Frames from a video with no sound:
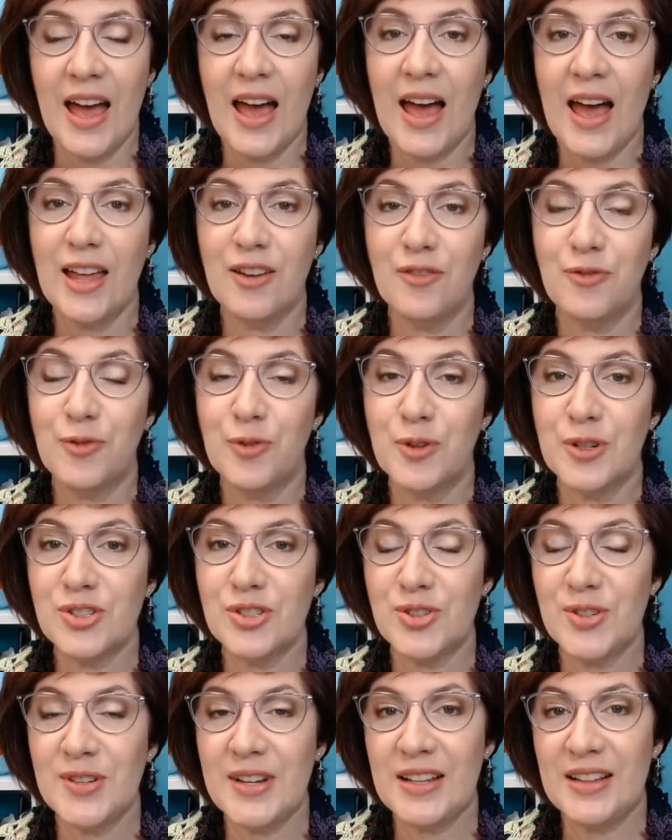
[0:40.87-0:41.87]

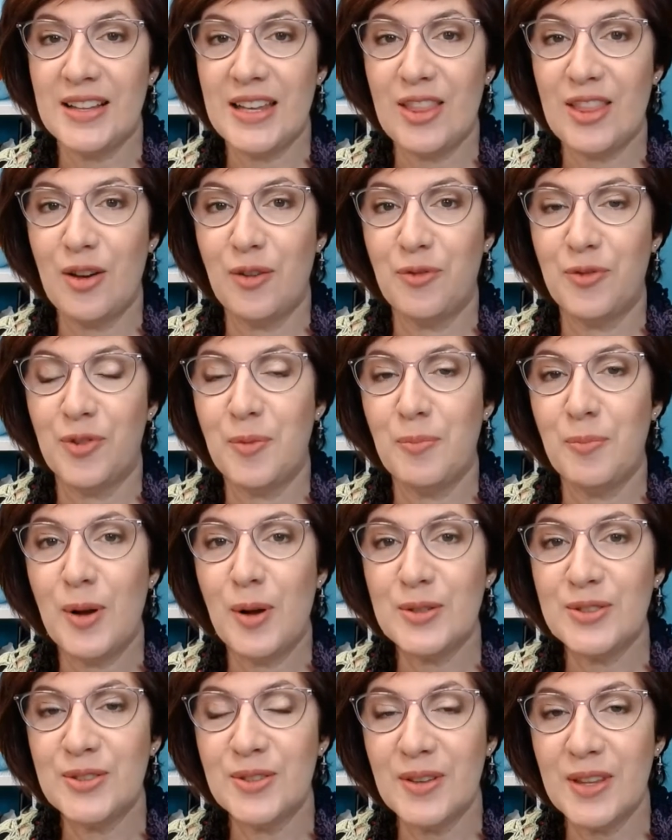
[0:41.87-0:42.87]
Unfortunately, though, for
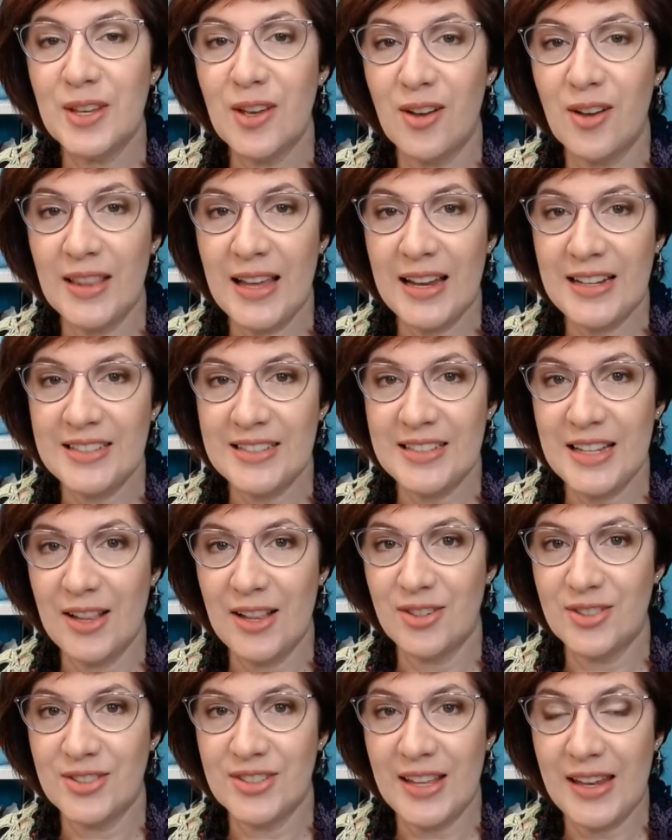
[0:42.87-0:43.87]
most of the online
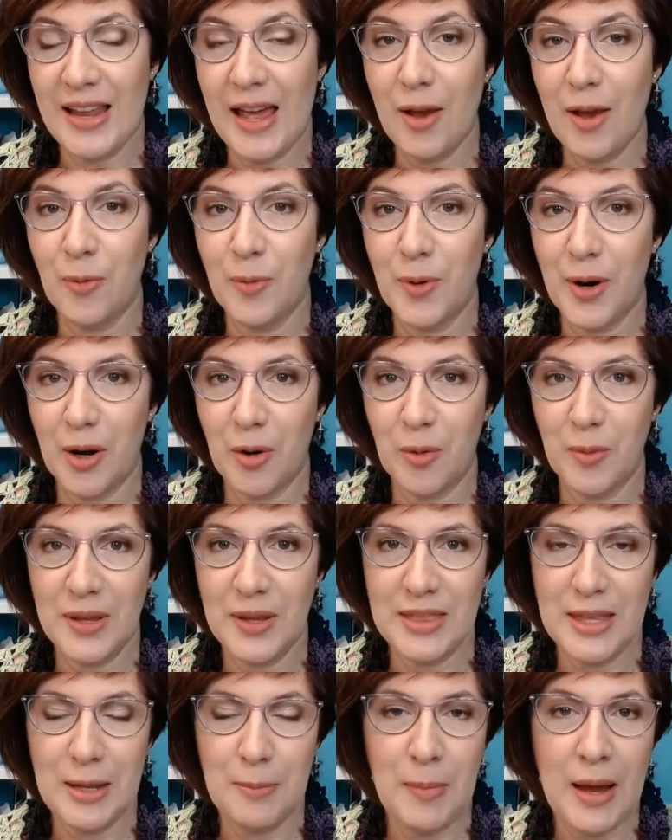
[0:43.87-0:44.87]
sellers that I work
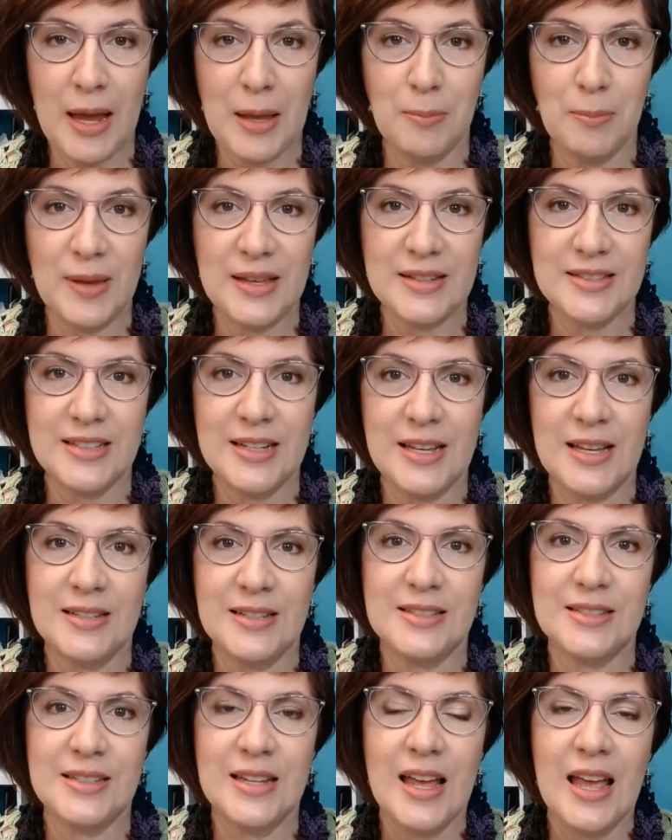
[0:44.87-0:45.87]
with in my
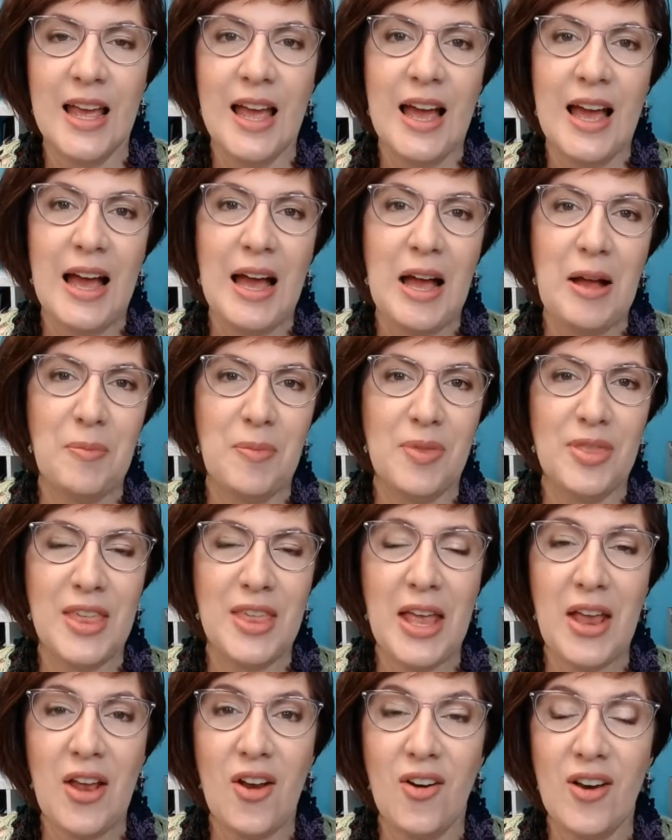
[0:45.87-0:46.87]
business, um,
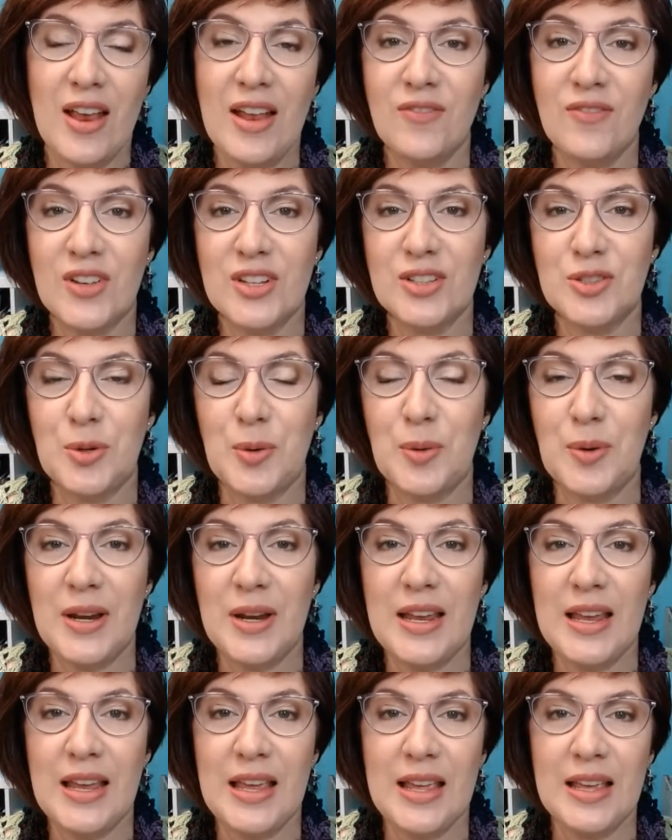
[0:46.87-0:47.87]
their
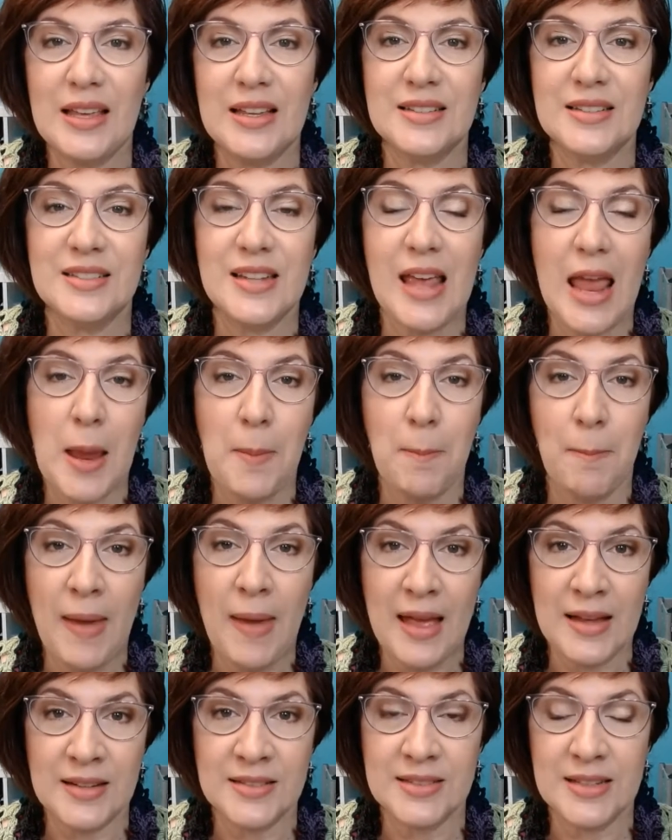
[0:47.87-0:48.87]
inventory is a
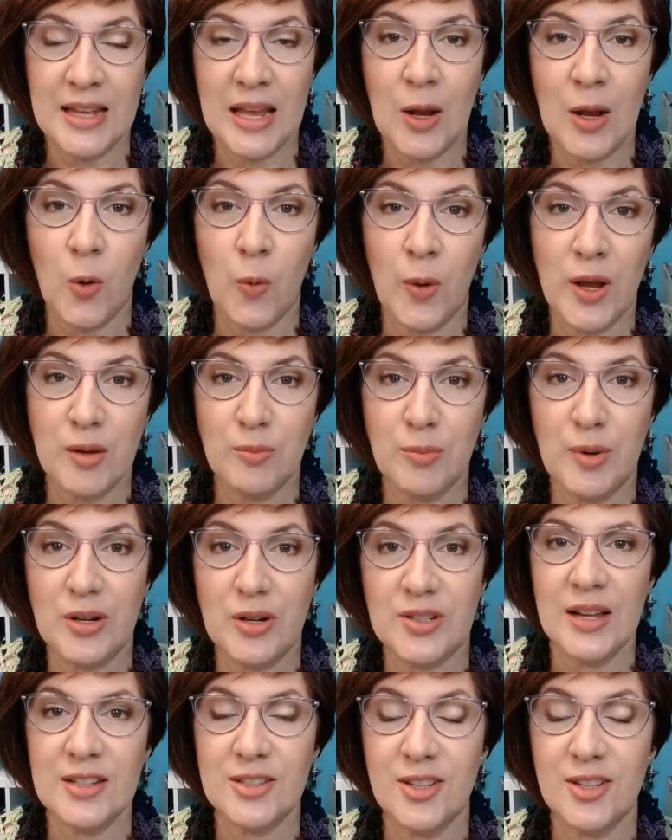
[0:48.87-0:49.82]
mess in QuickBooks.